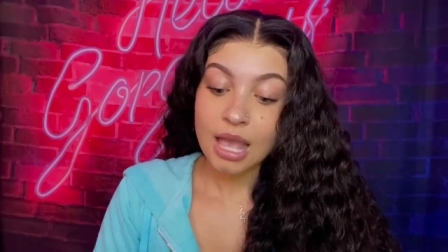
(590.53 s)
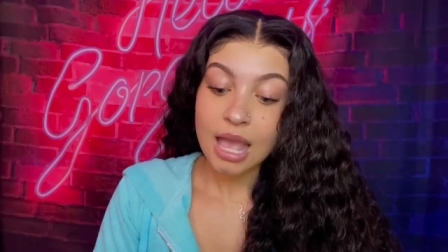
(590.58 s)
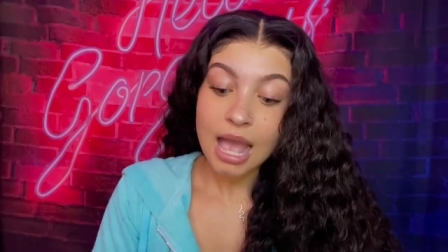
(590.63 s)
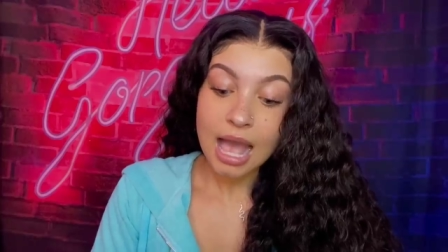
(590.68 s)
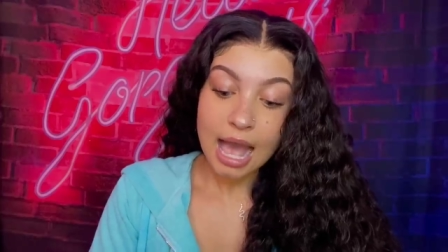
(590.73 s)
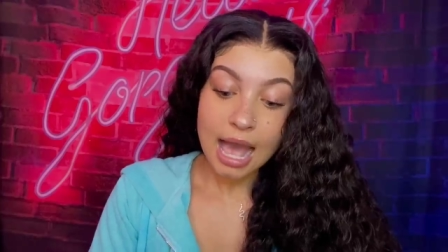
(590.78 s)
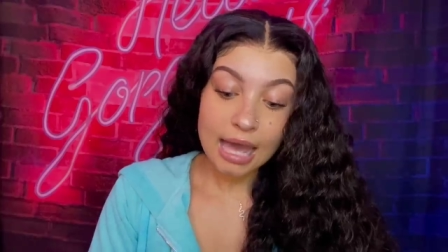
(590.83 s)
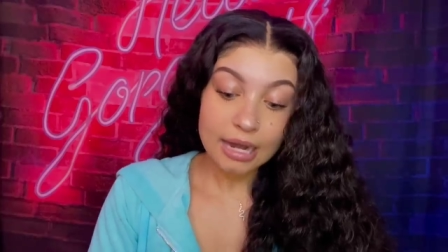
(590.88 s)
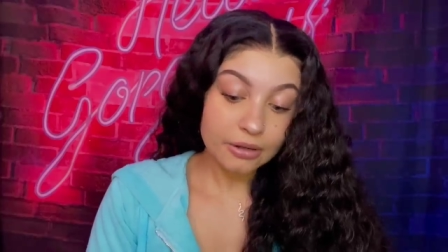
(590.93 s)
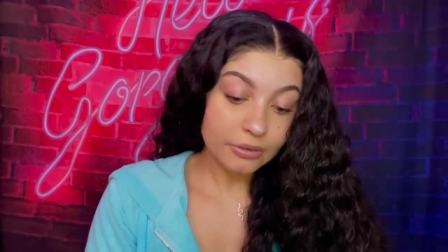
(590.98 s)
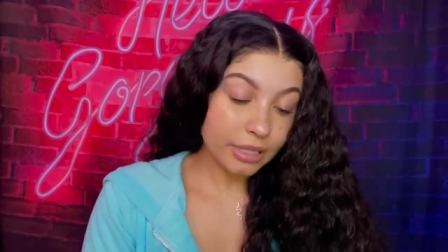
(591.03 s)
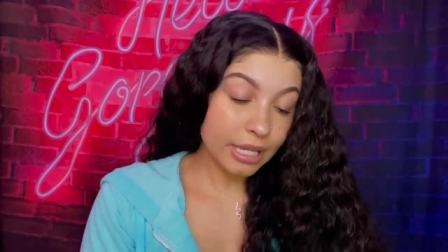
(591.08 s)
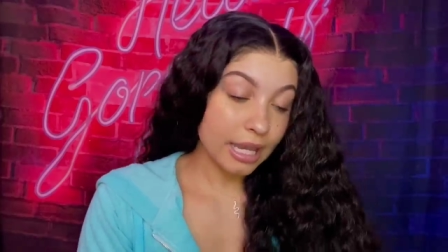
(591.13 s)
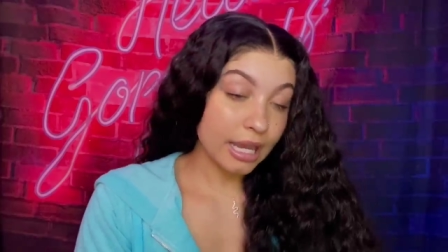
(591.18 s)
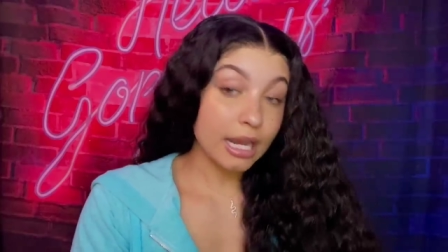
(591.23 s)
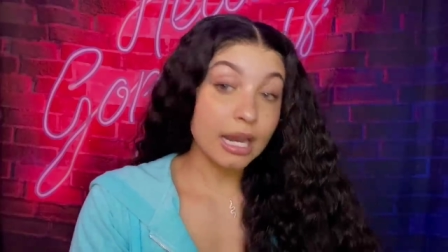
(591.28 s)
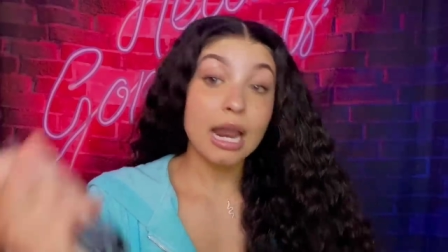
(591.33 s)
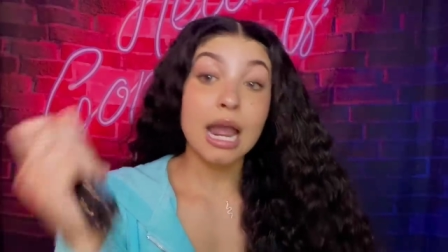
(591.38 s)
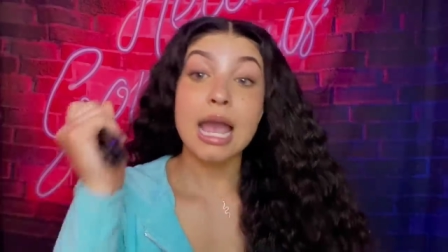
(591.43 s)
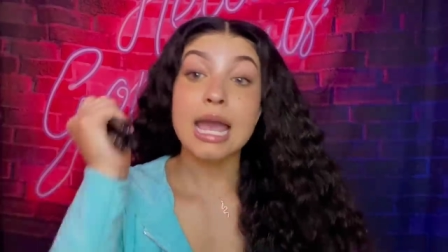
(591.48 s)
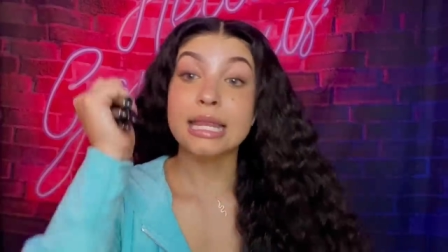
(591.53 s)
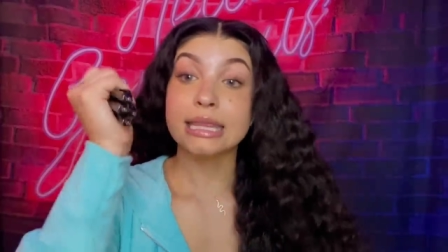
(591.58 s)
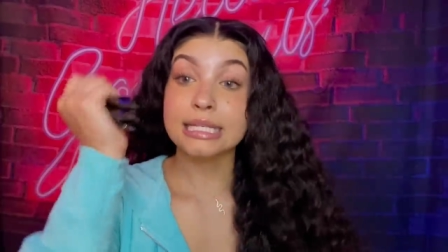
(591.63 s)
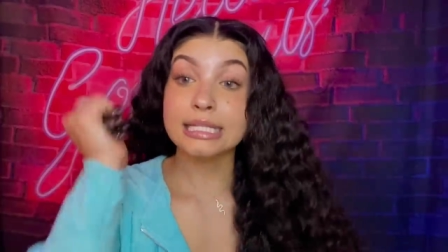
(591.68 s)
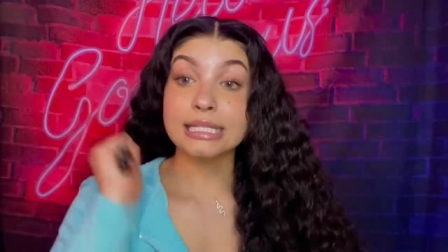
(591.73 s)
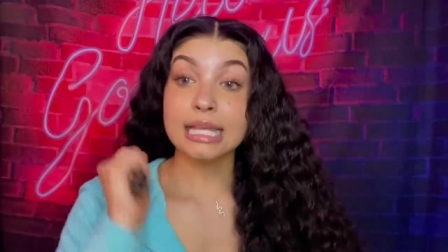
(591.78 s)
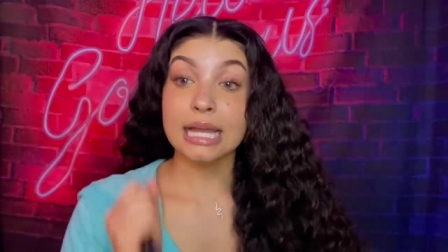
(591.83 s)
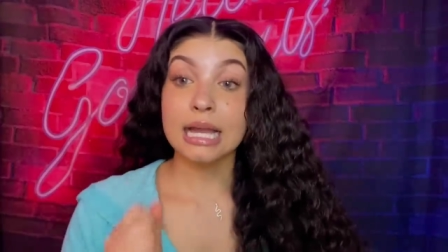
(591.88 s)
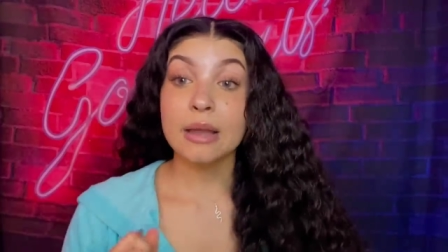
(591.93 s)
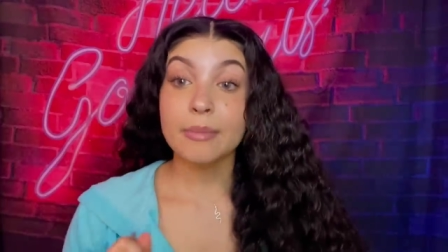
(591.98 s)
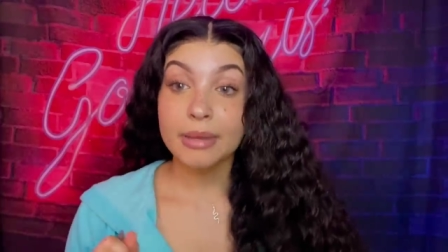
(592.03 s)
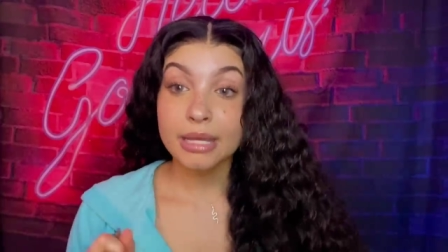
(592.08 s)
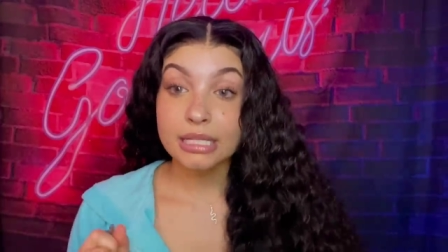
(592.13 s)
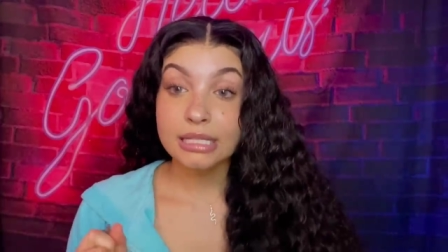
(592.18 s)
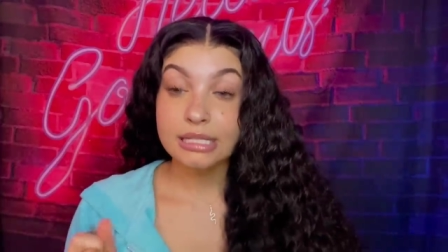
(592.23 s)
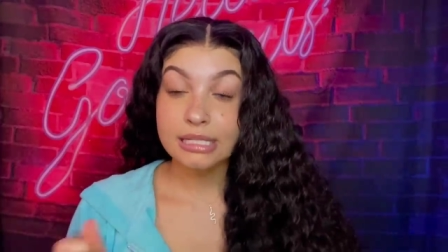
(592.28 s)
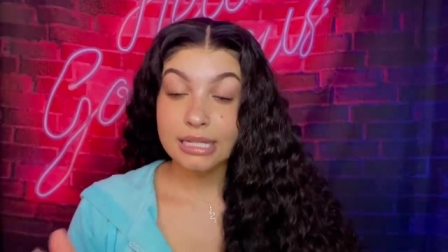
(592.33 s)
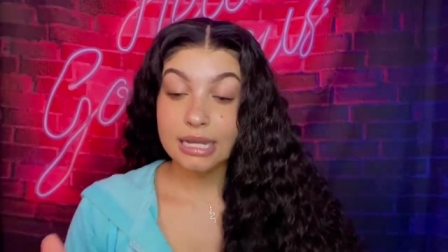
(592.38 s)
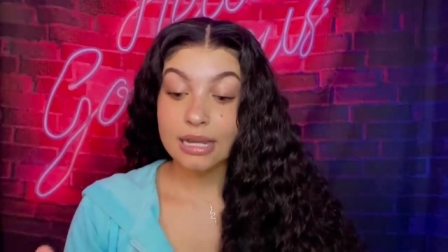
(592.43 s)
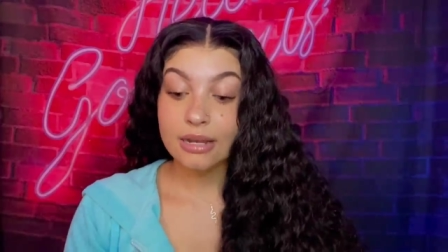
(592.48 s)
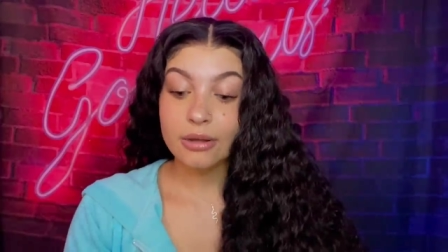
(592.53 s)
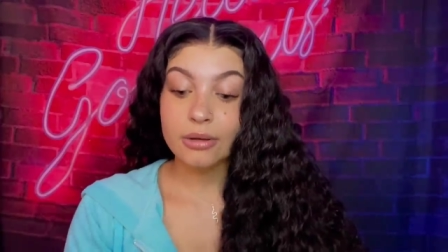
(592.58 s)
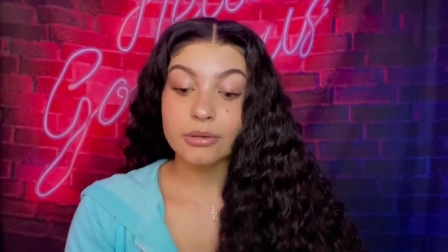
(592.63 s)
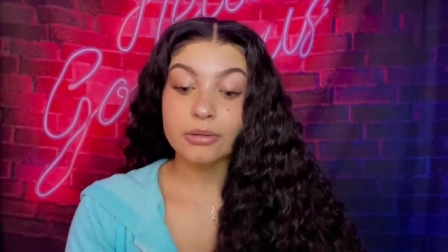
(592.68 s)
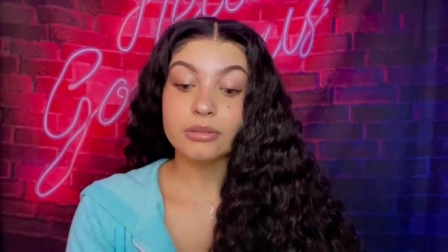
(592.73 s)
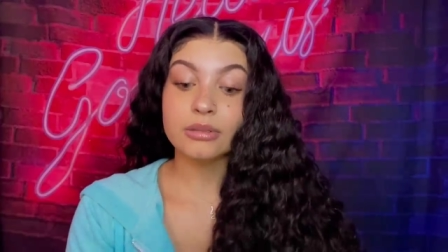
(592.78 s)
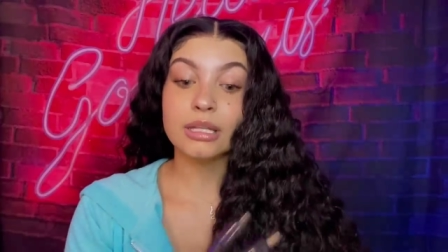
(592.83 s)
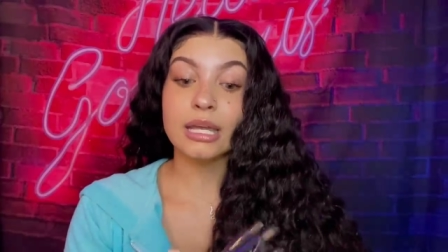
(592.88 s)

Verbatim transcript: I don't care. At least I got pens now.